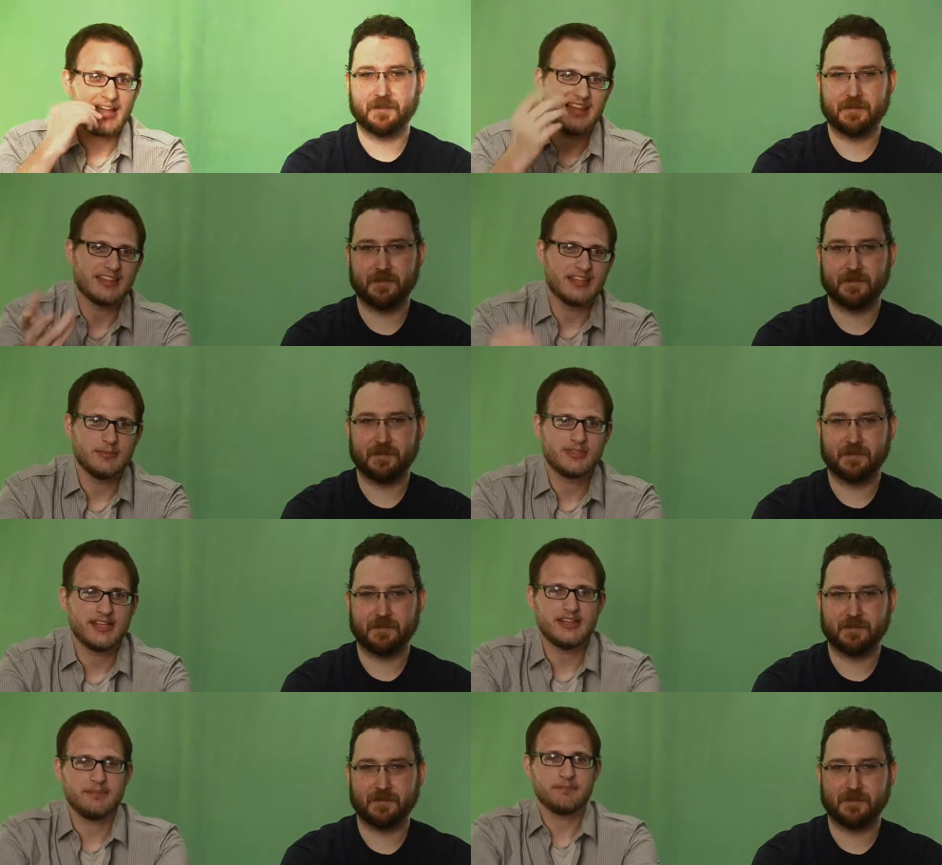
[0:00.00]
Speaker 1: I like the name
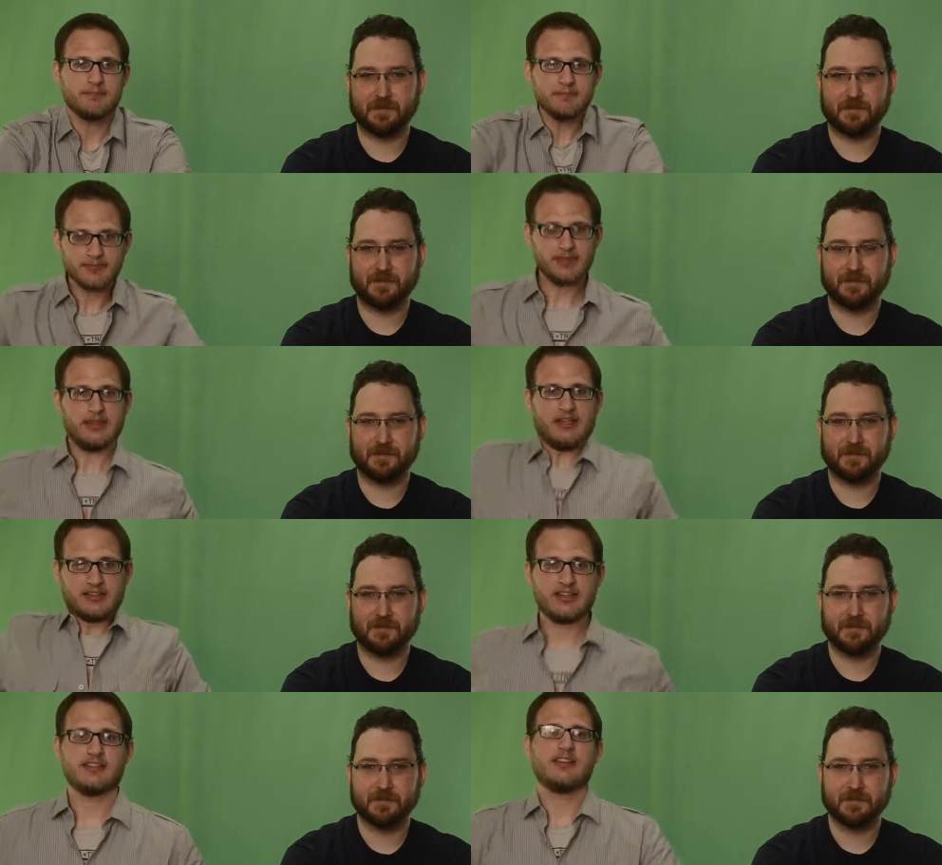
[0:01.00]
Stanley.
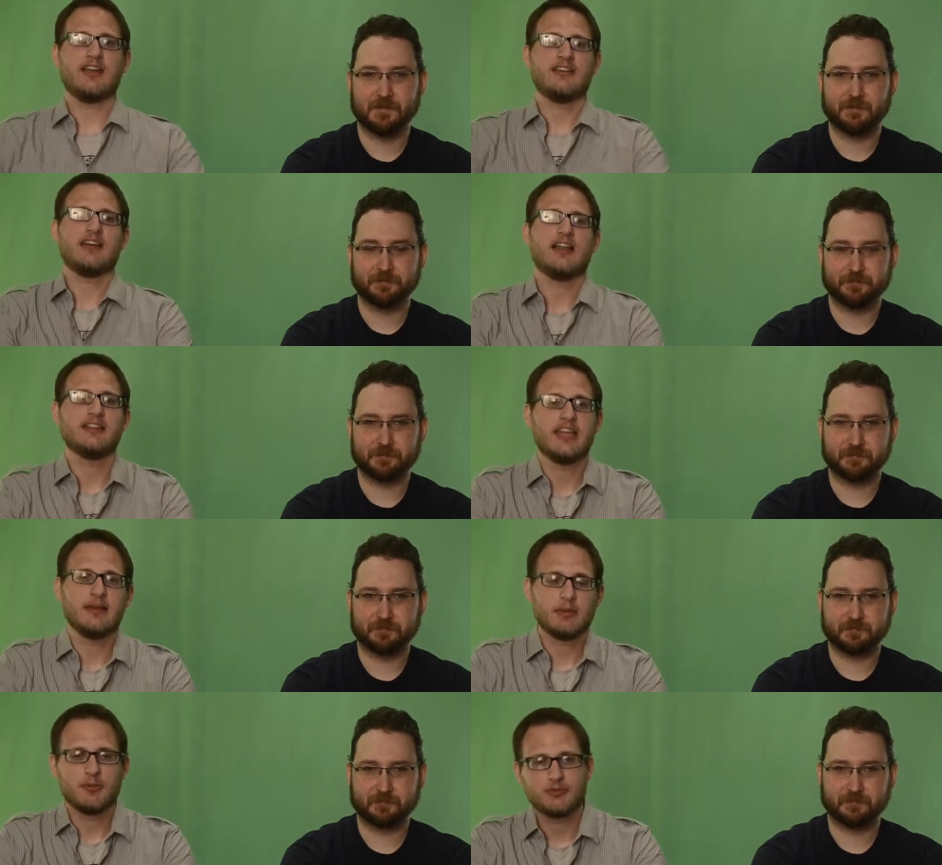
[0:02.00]
I think it's a nice, solid
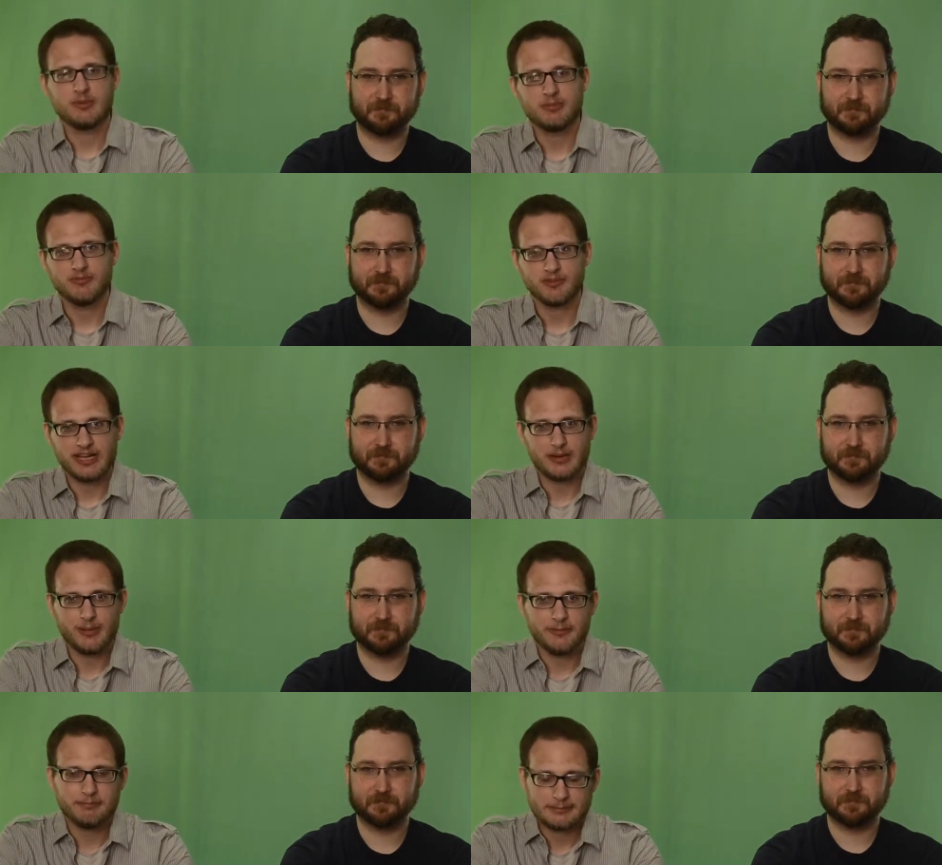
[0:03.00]
name that most people forget
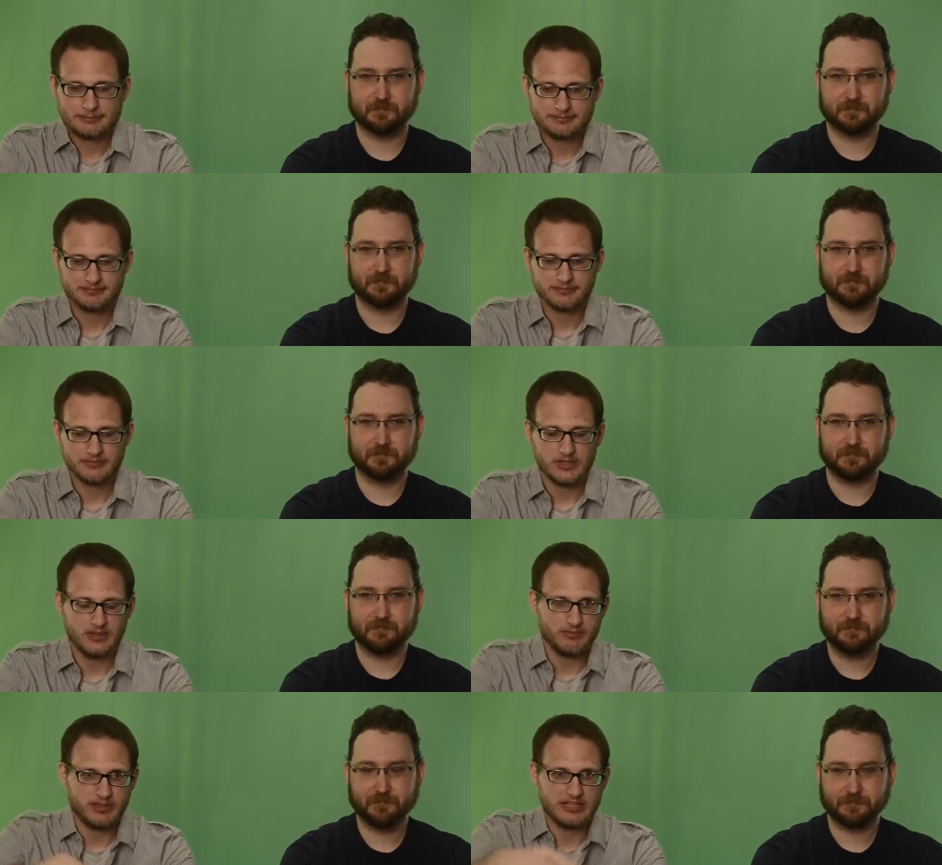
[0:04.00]
about. You
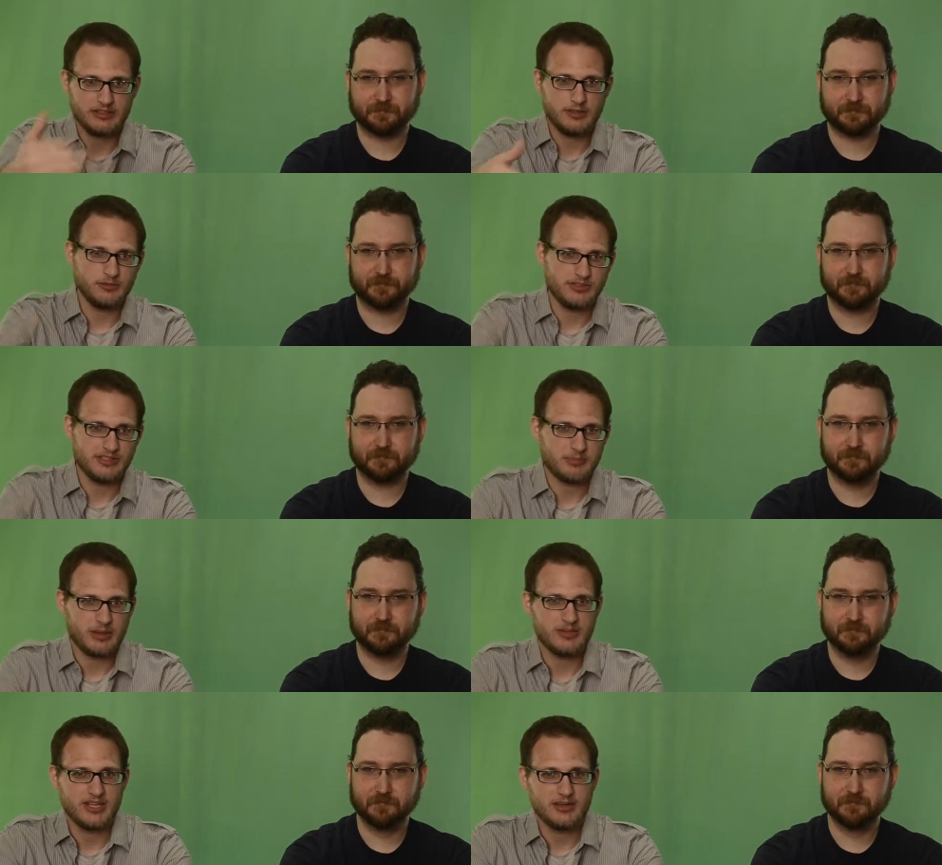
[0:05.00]
know, forget to use as
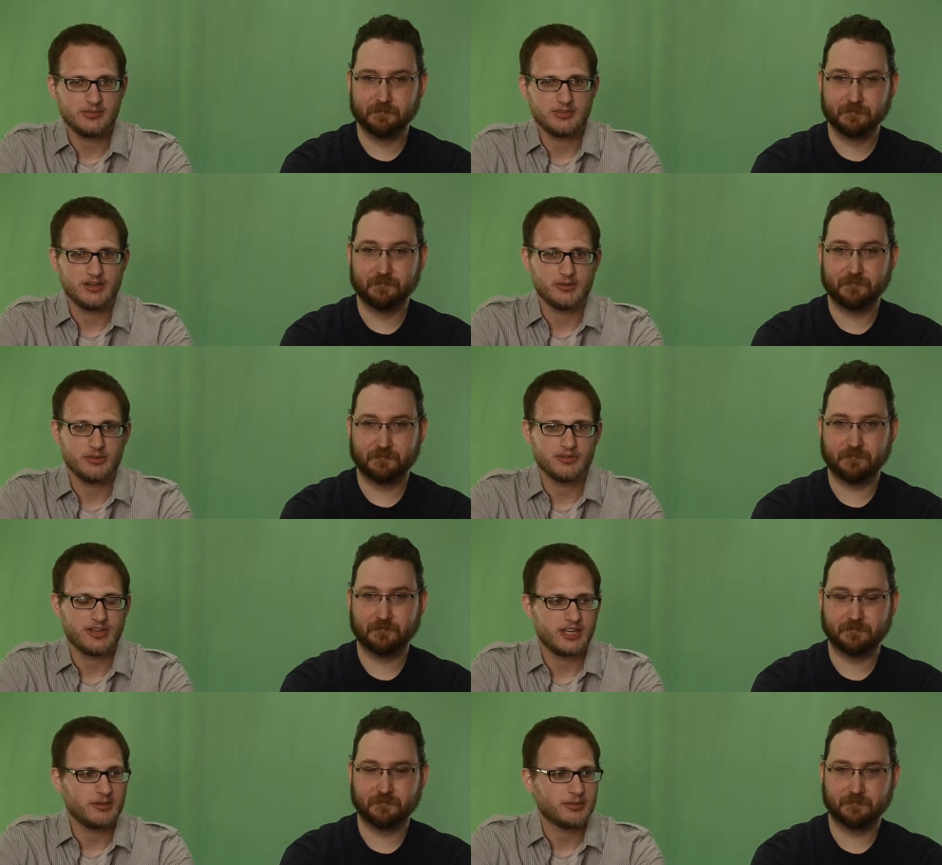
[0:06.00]
baby names. You know, when they're
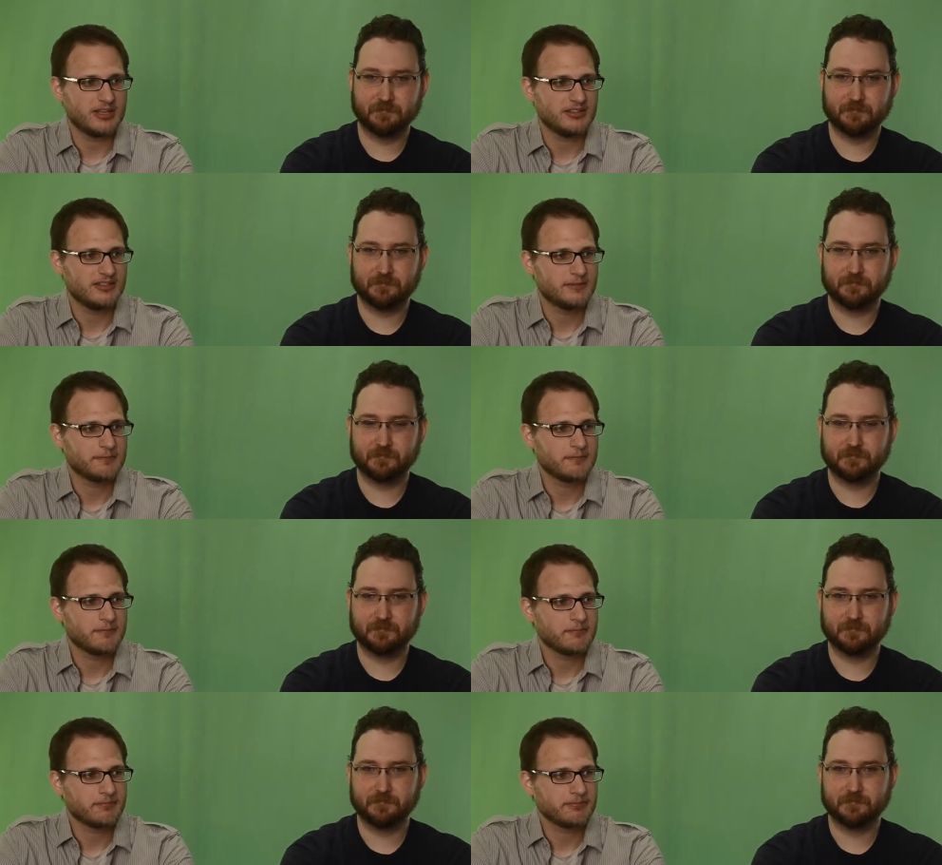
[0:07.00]
thinking of kids.
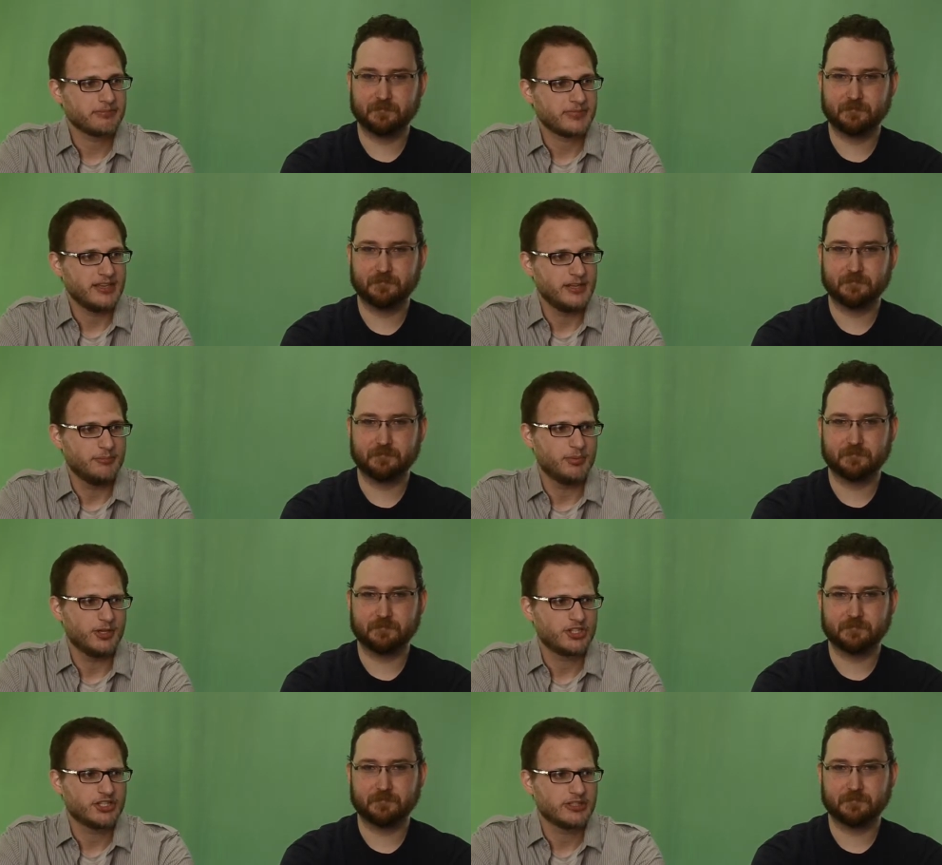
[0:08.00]
And
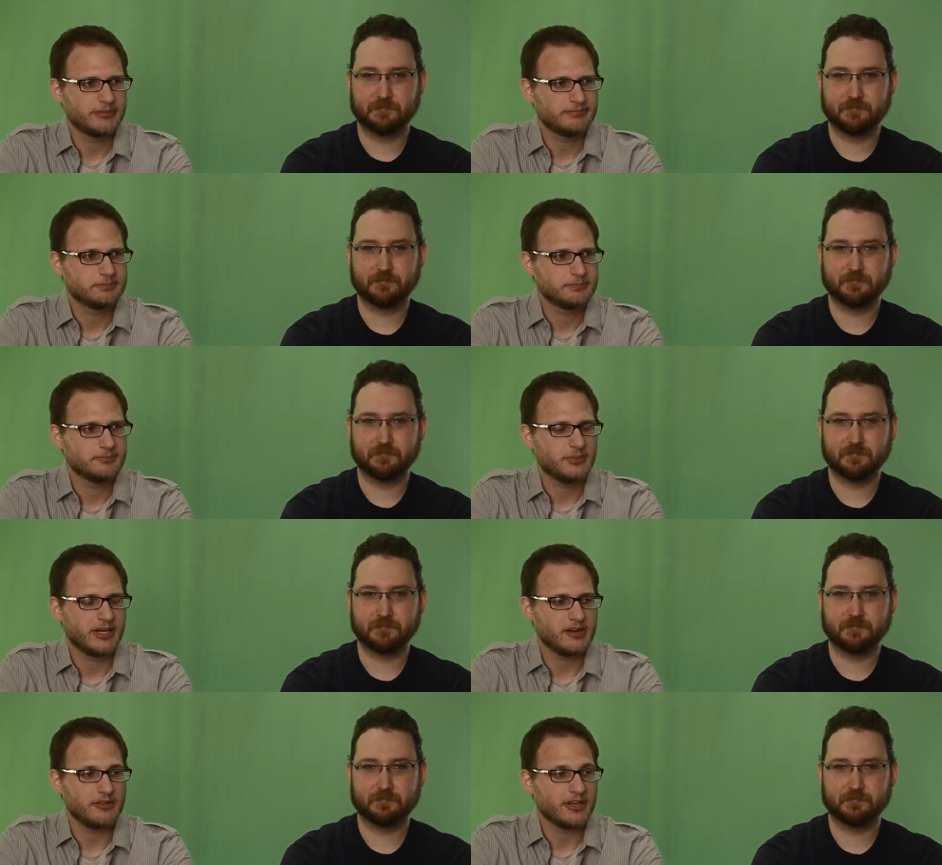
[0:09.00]
Butch
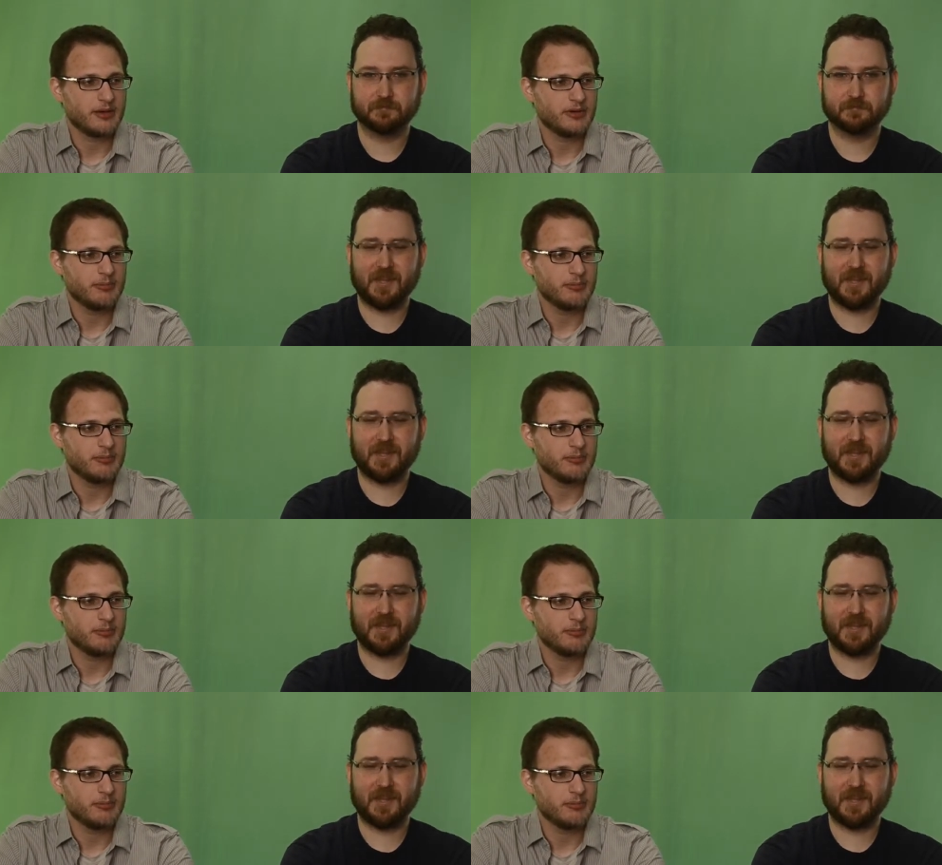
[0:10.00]
but I don't think I would